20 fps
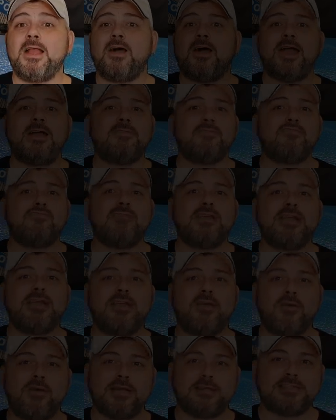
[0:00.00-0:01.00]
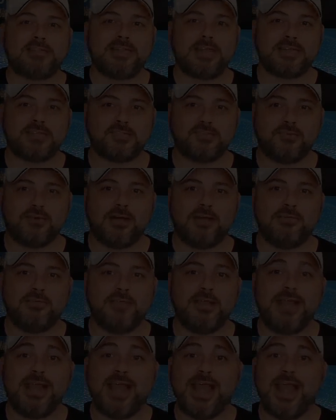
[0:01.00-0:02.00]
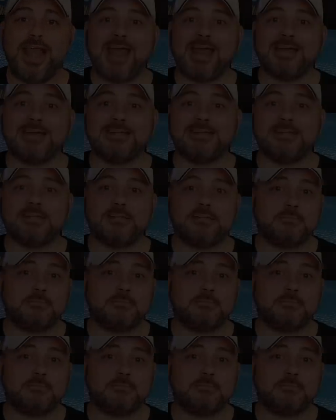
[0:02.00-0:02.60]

I have a really high sex drive, and